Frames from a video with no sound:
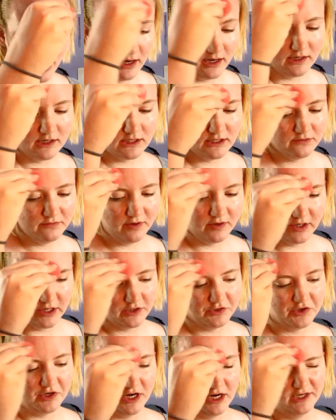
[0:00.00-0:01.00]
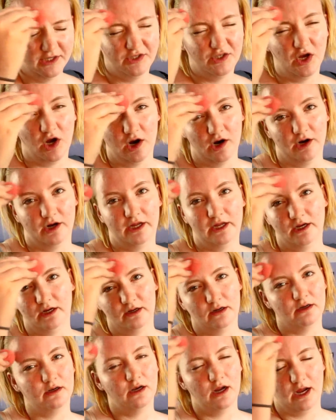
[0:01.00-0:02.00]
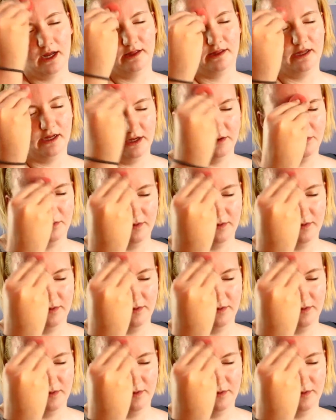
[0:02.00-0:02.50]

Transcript: I got this foundation at Target. I think it